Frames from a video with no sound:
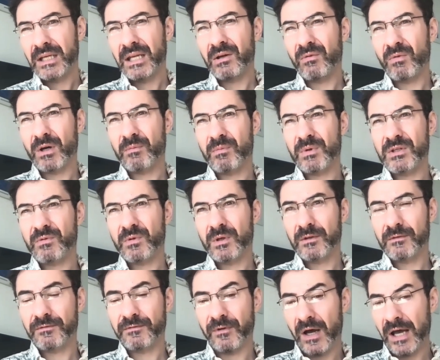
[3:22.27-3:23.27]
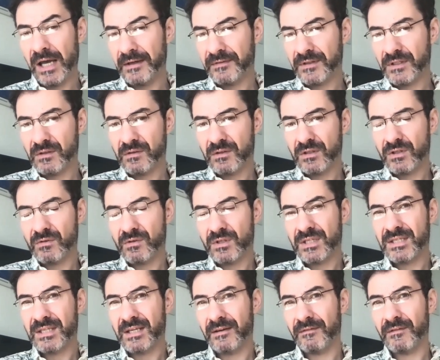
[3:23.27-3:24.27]
anywhere between 5 to
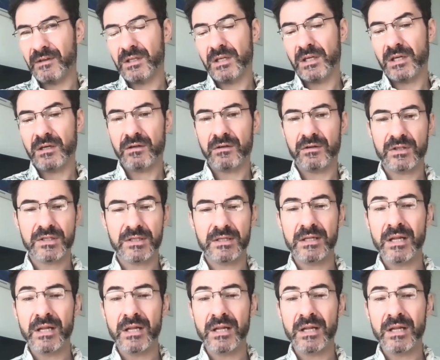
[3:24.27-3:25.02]
7 years.